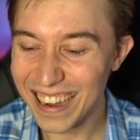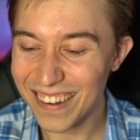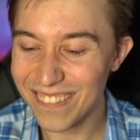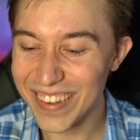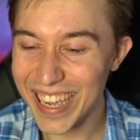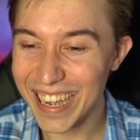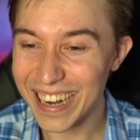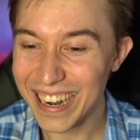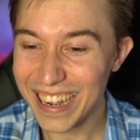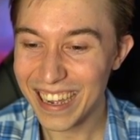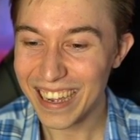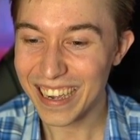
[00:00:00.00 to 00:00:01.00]
oh, man.
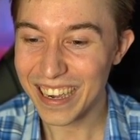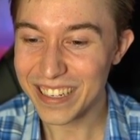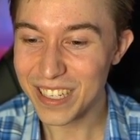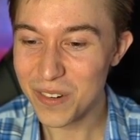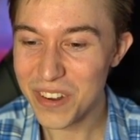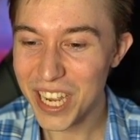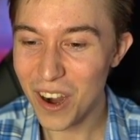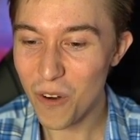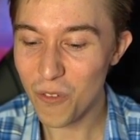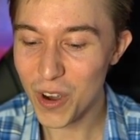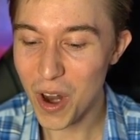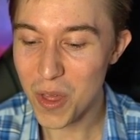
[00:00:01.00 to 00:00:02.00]
Do we
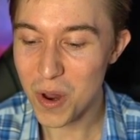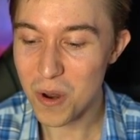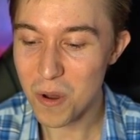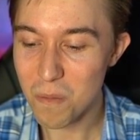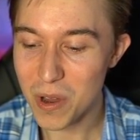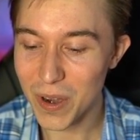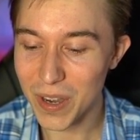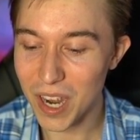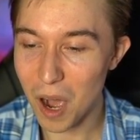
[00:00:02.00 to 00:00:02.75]
go for another Mirror